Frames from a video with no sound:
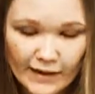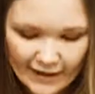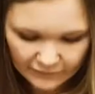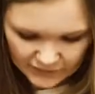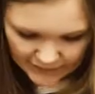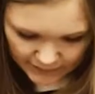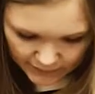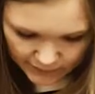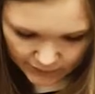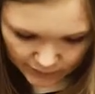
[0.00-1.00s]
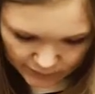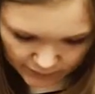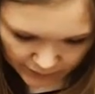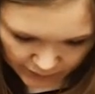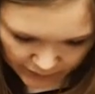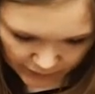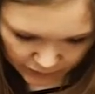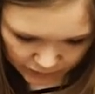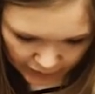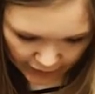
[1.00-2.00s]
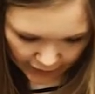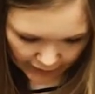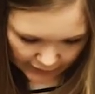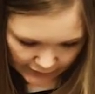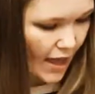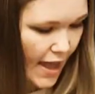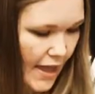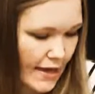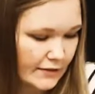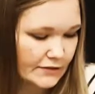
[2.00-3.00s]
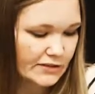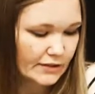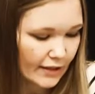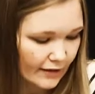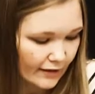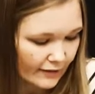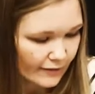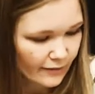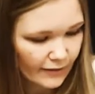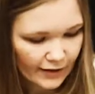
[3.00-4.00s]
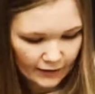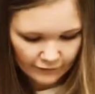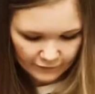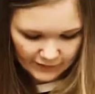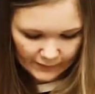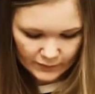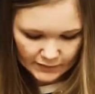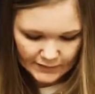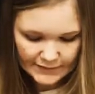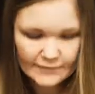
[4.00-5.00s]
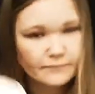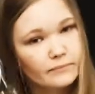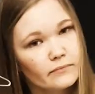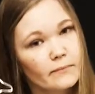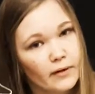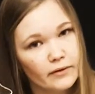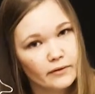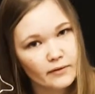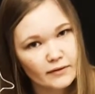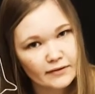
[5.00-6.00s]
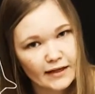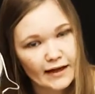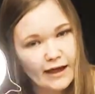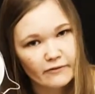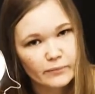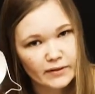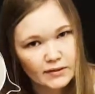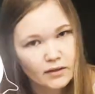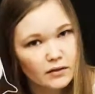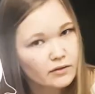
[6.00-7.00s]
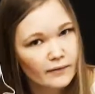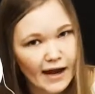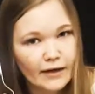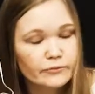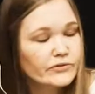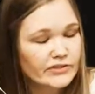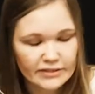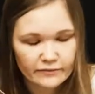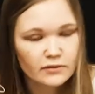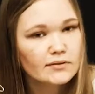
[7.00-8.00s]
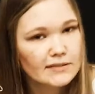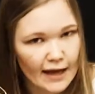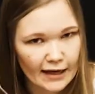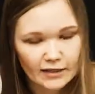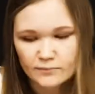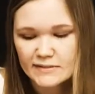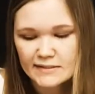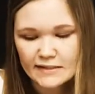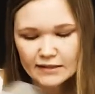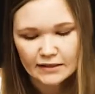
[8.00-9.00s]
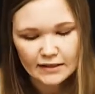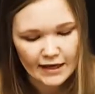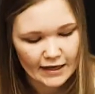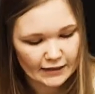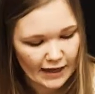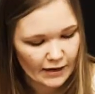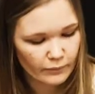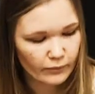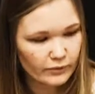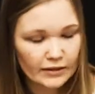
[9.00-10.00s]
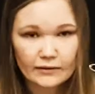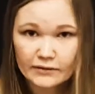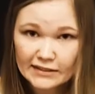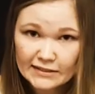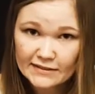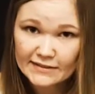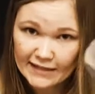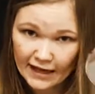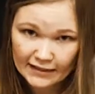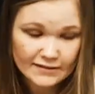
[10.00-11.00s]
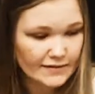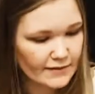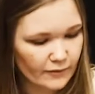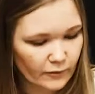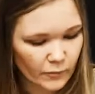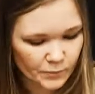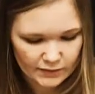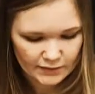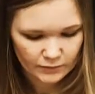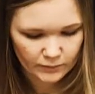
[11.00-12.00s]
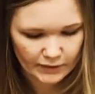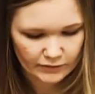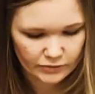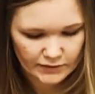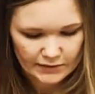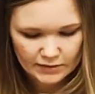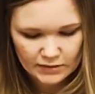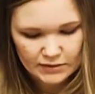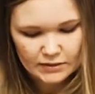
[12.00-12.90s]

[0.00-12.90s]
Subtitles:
have the scissor to cut it and a fabulous mirror that had been on the ground several times and I broke it on each side, so this will be interesting.